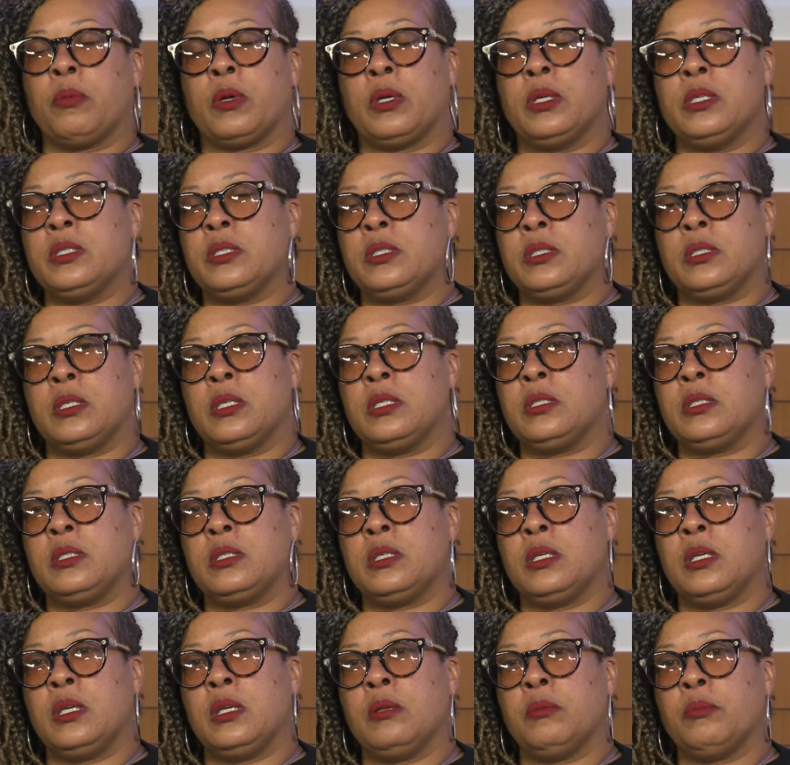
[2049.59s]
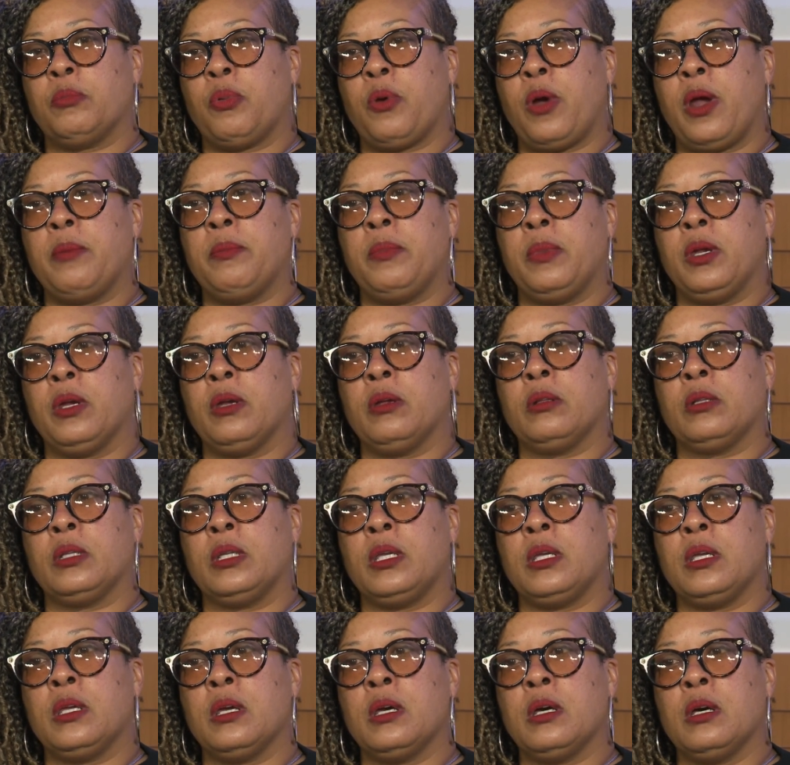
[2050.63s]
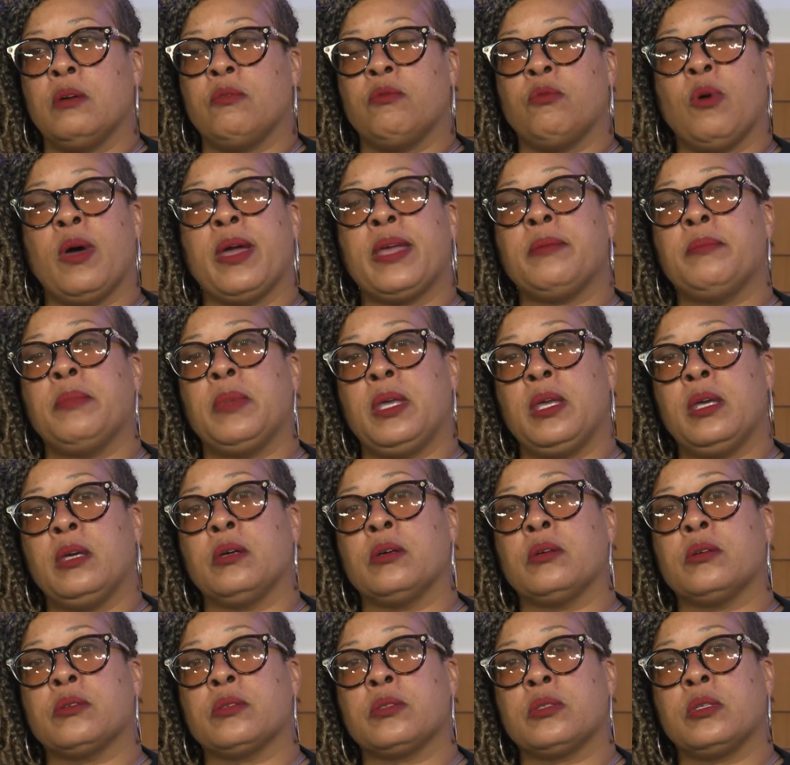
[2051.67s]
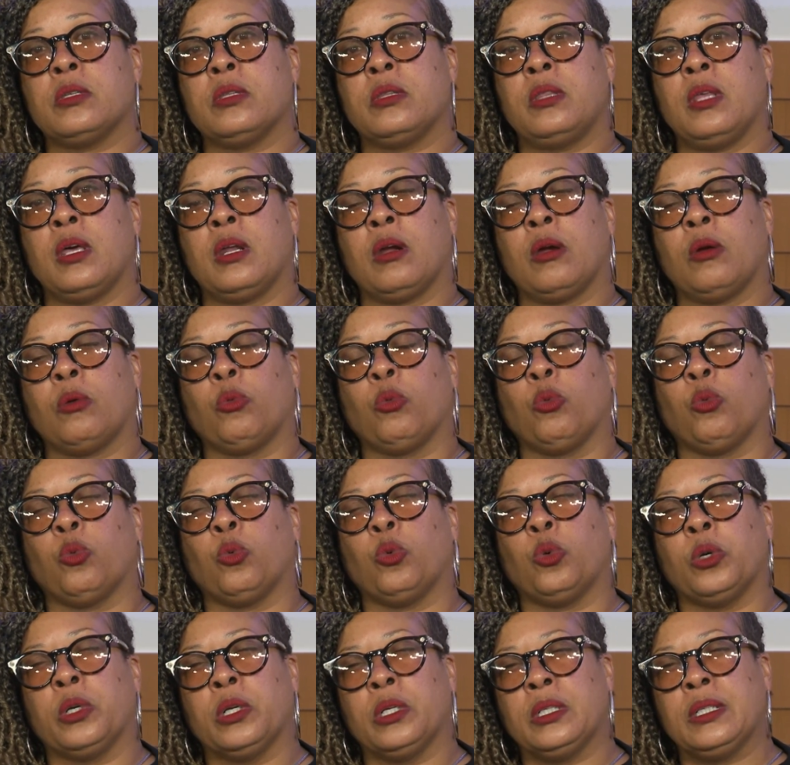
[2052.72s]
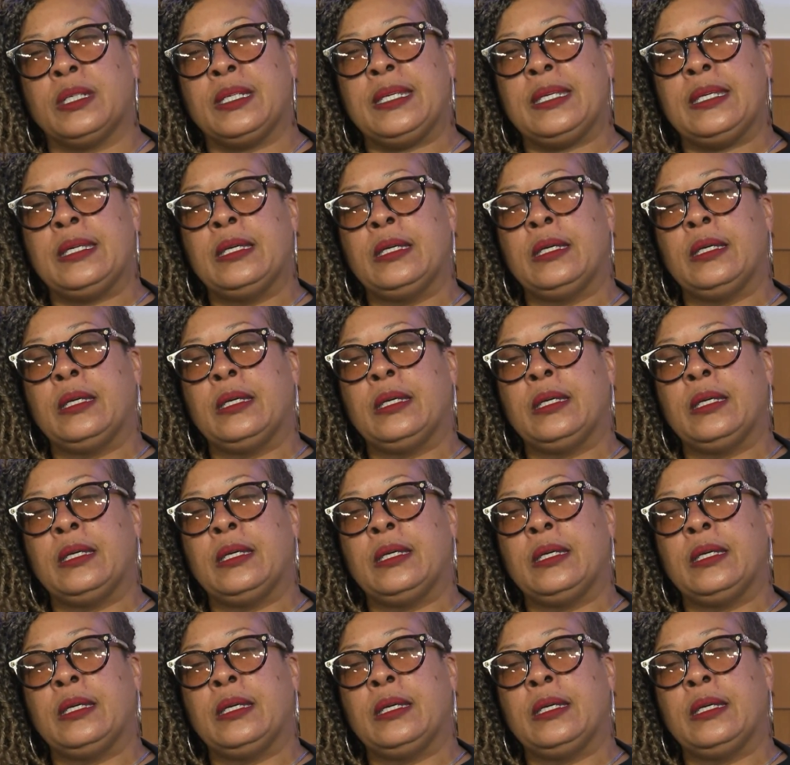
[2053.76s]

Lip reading: consisting primarily of white males that are really